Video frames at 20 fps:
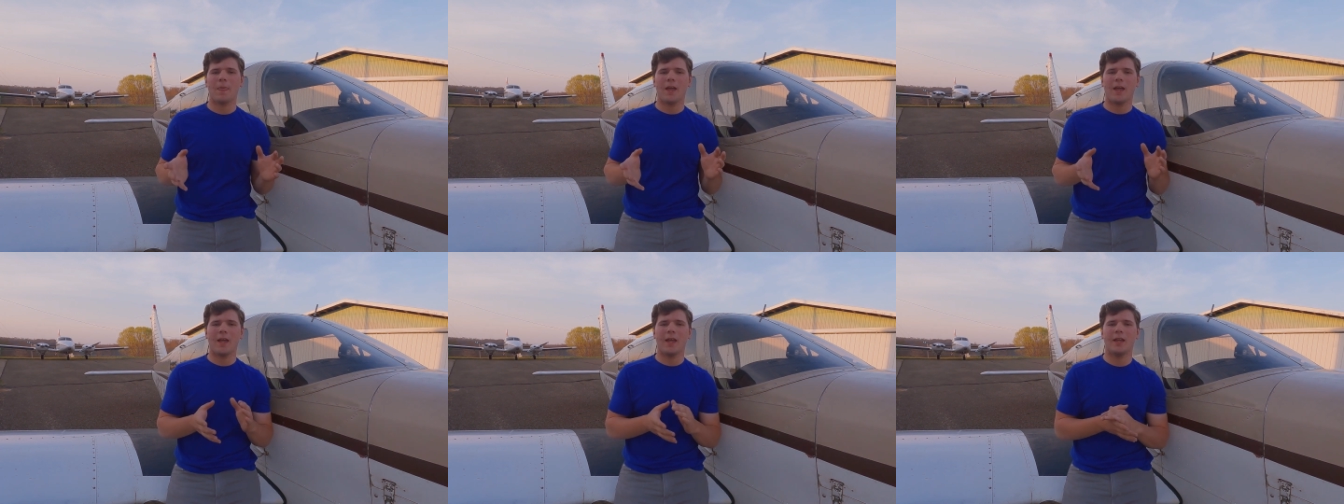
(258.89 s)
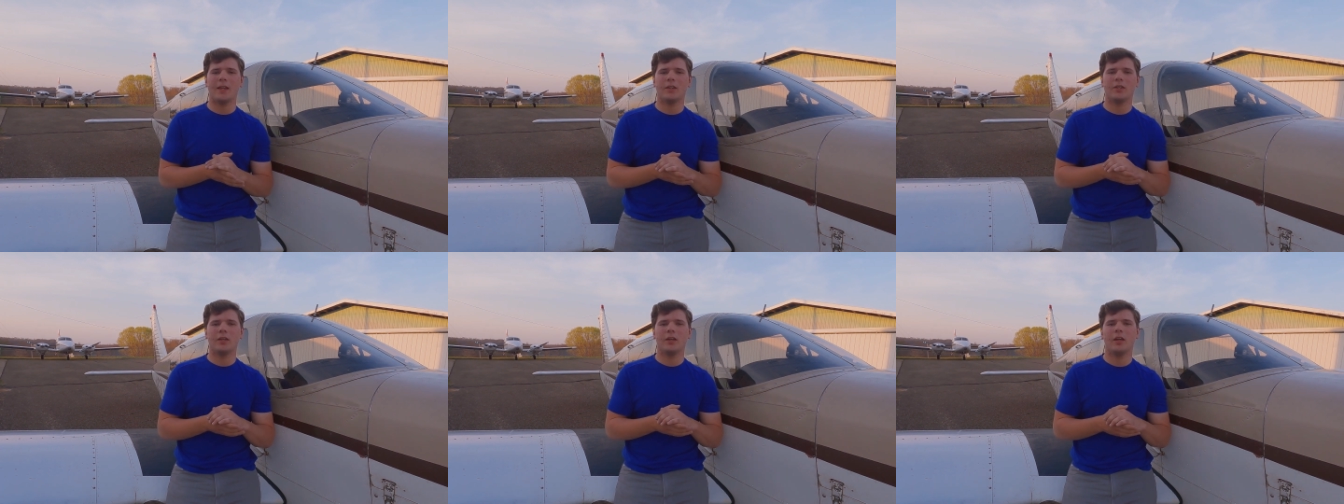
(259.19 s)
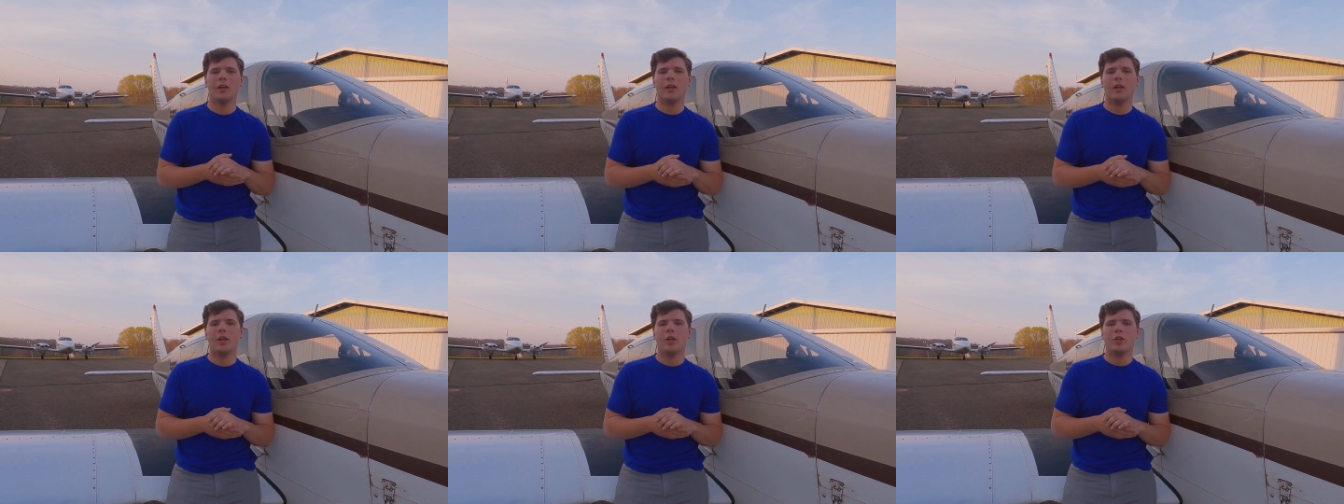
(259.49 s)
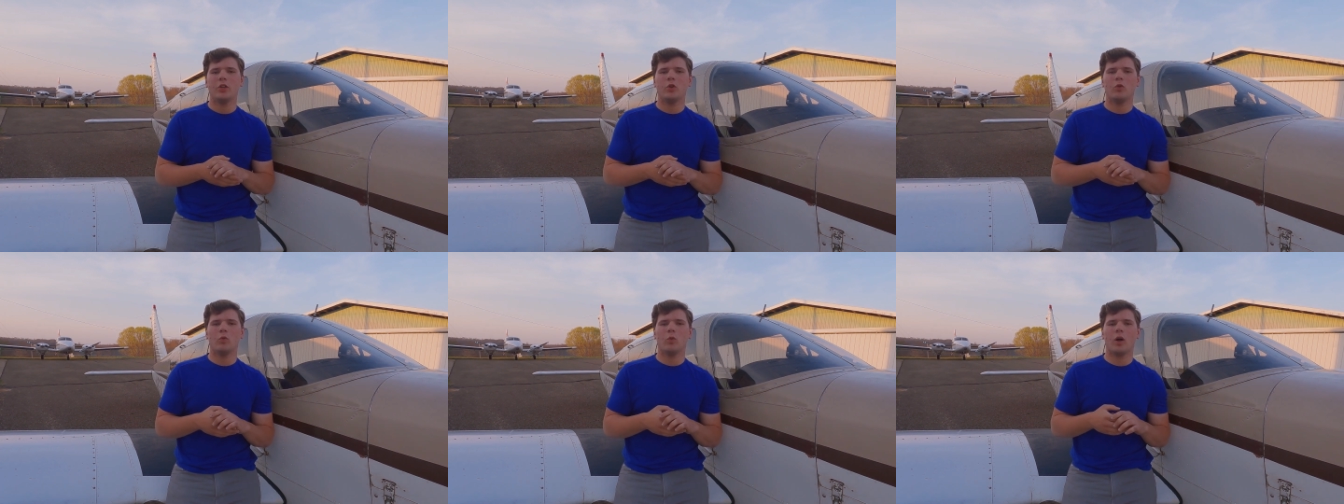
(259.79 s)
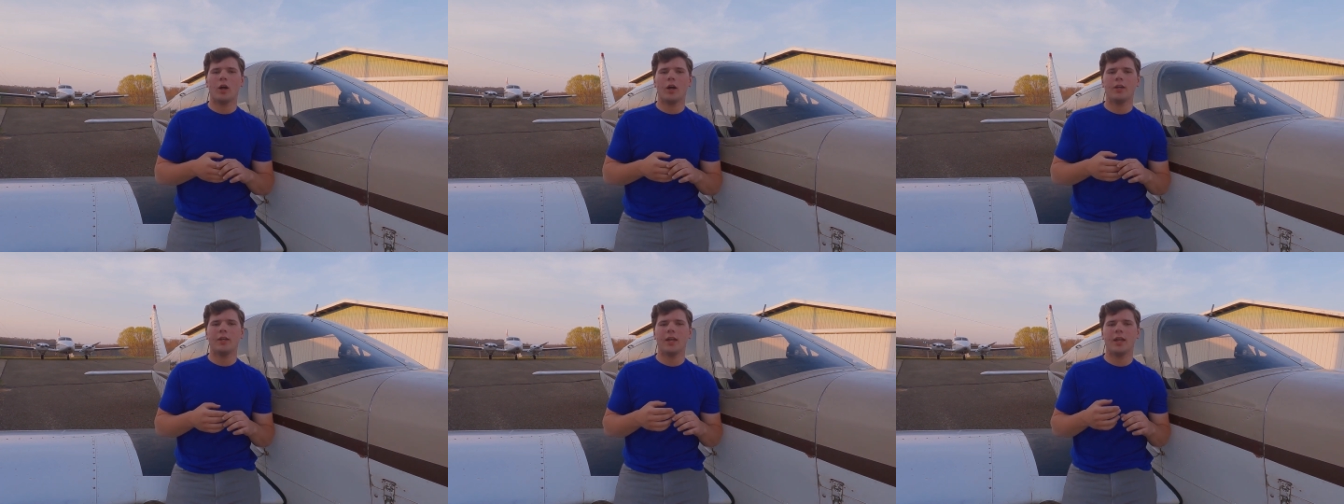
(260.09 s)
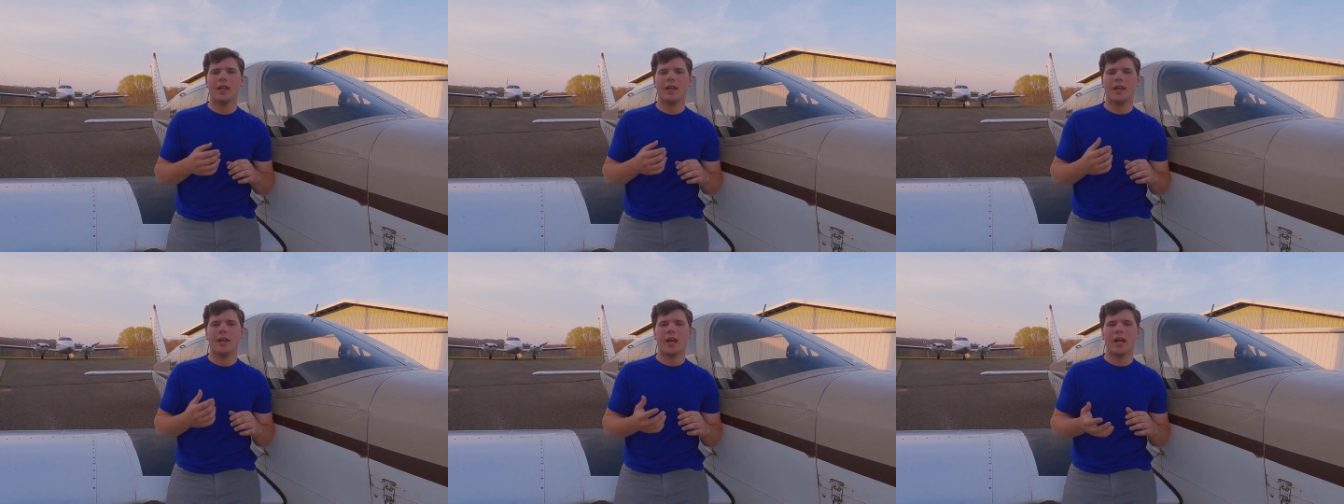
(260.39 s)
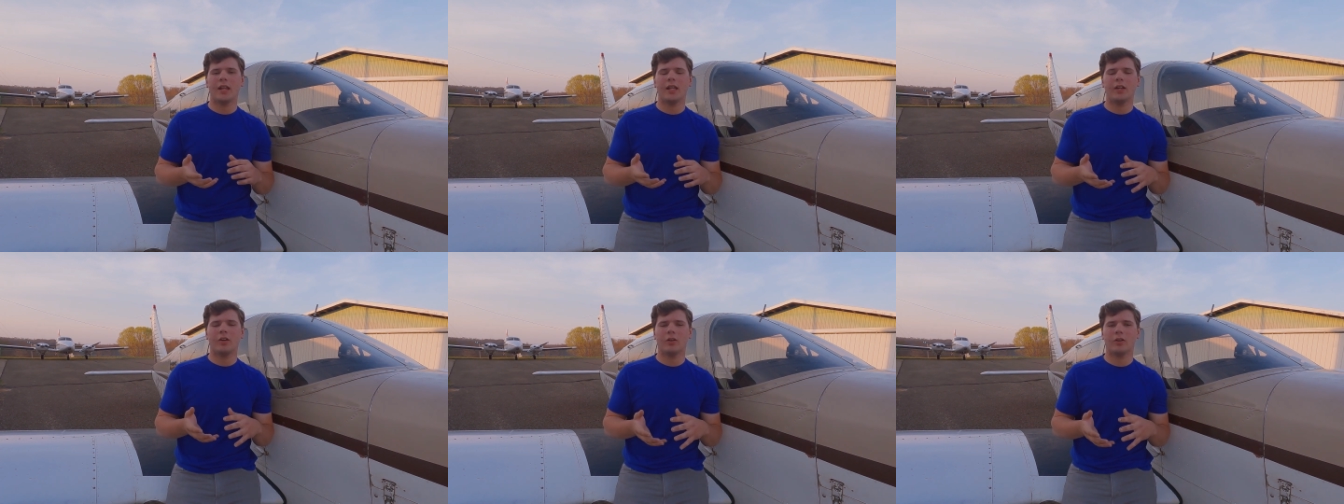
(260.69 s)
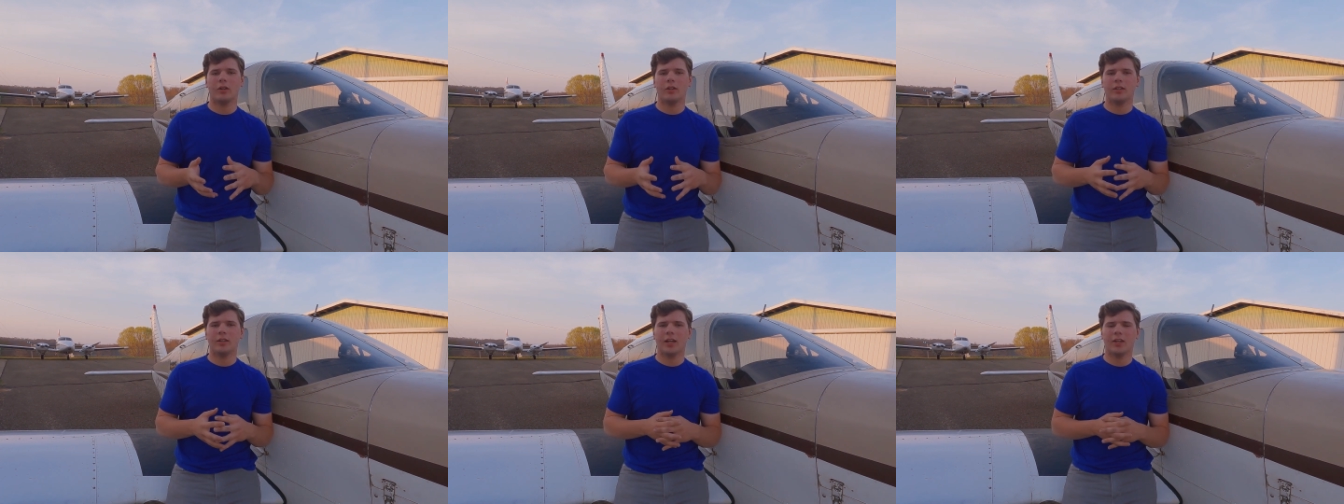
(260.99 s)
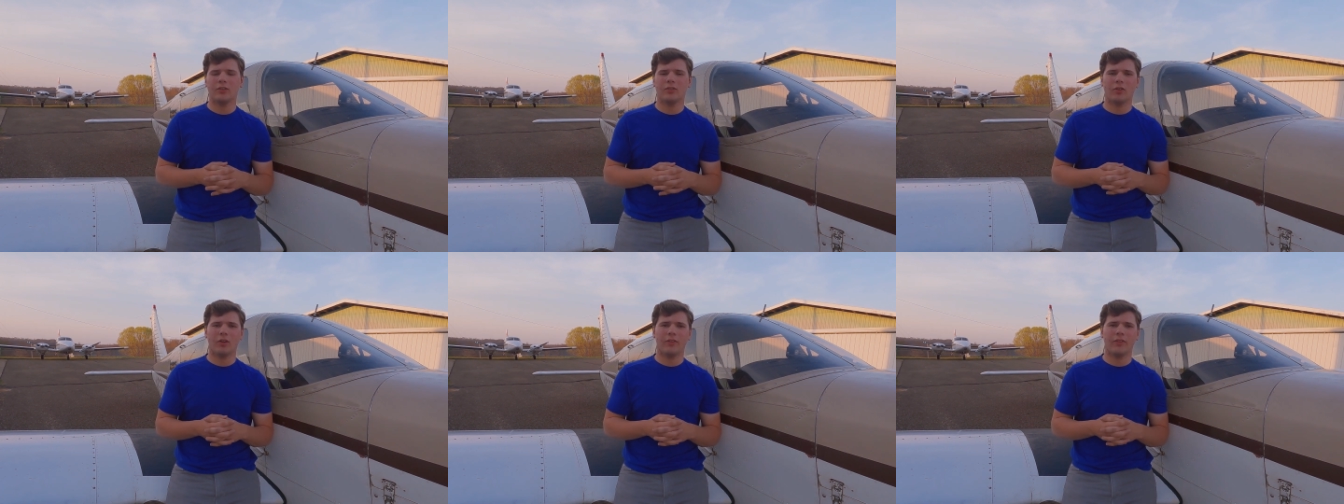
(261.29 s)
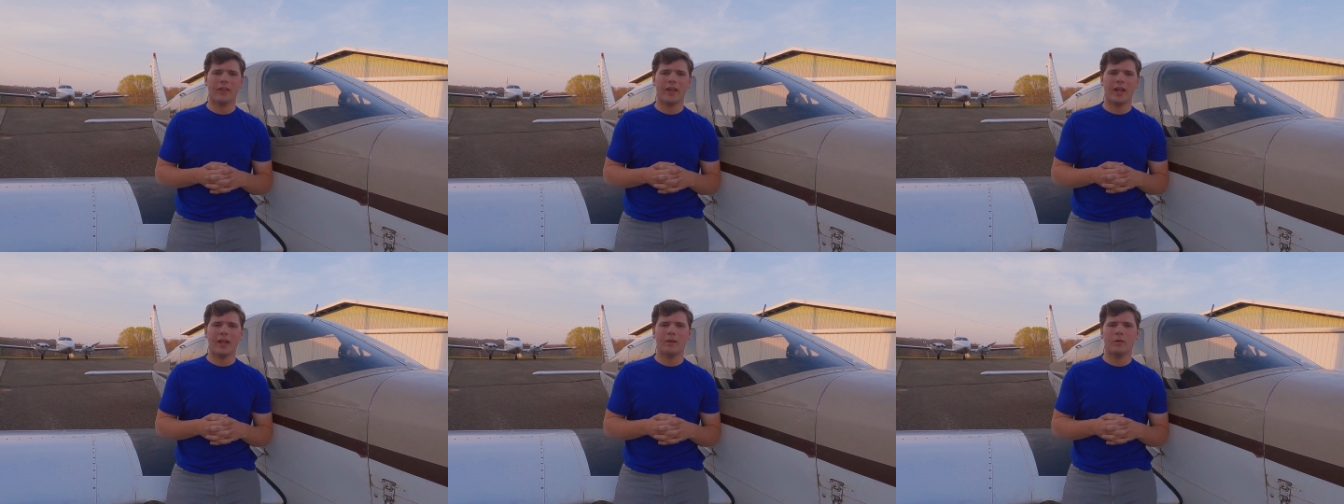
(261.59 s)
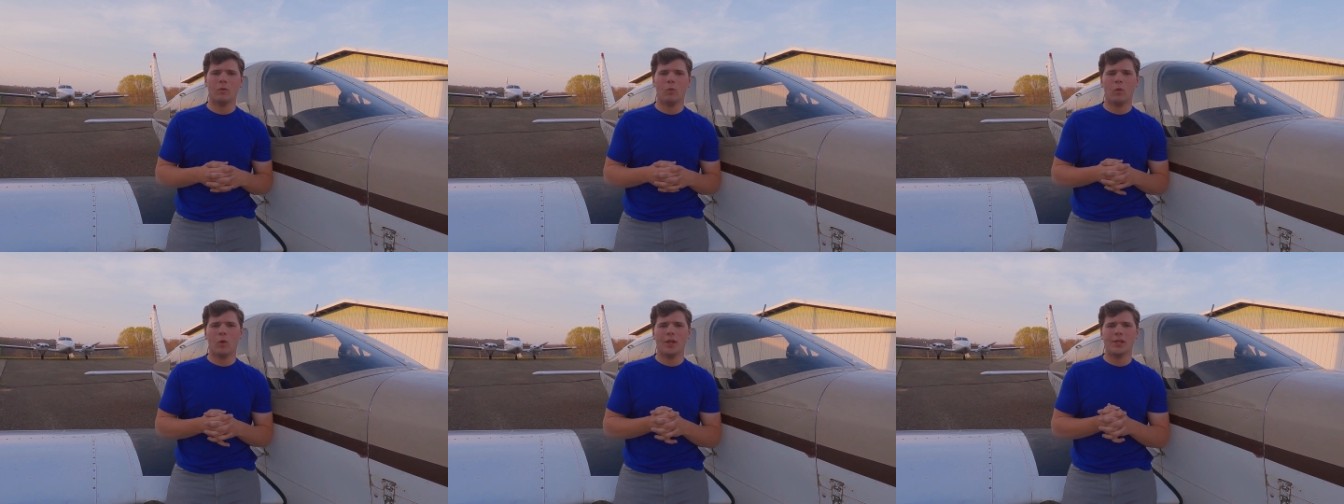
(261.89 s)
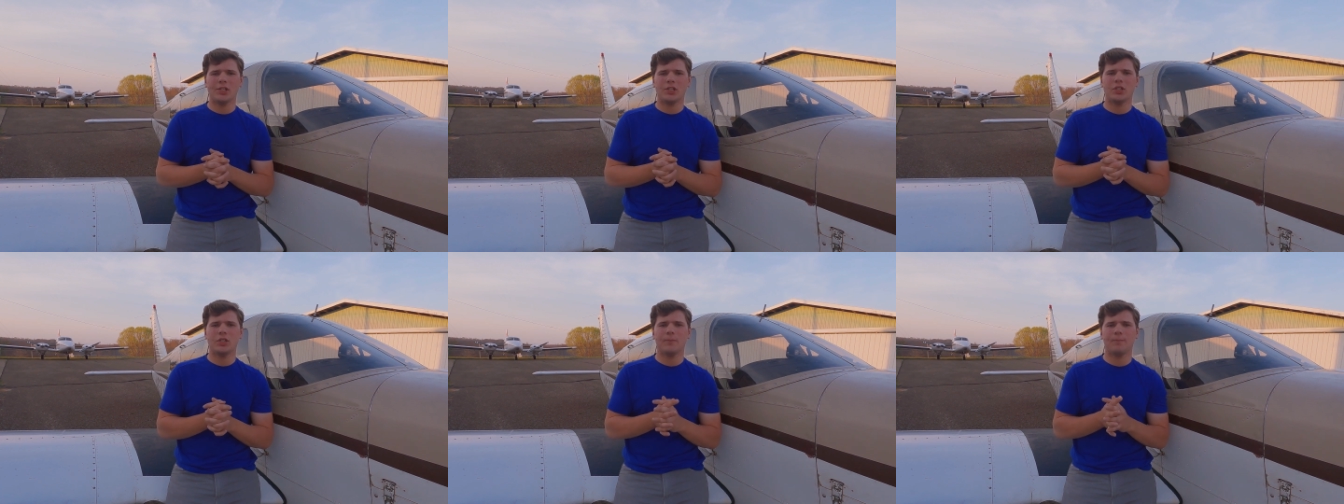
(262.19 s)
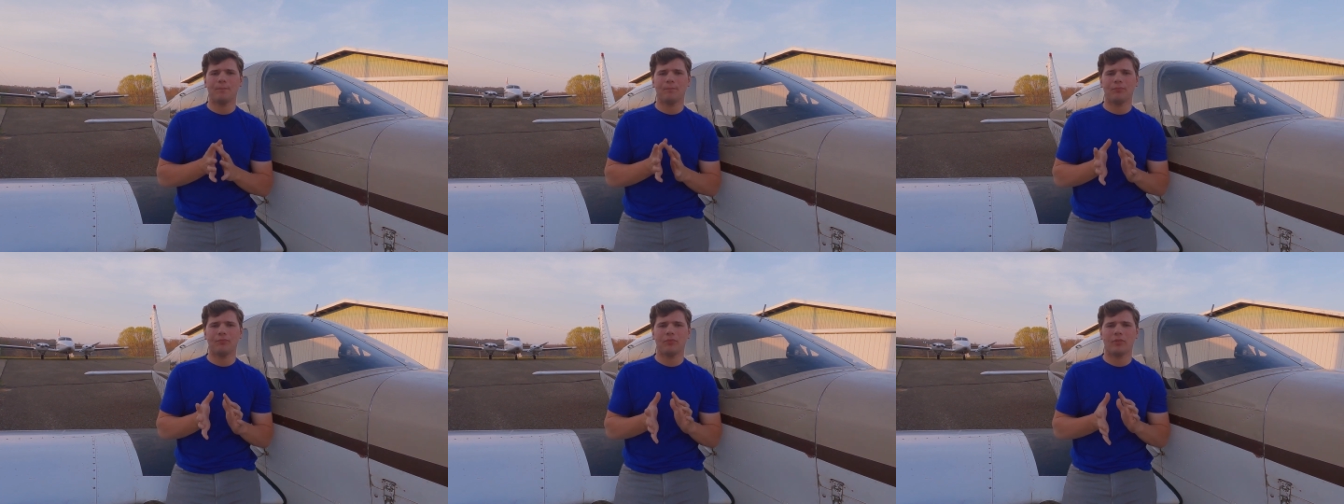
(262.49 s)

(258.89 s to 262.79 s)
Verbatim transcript: and you run a eddy current test on that, which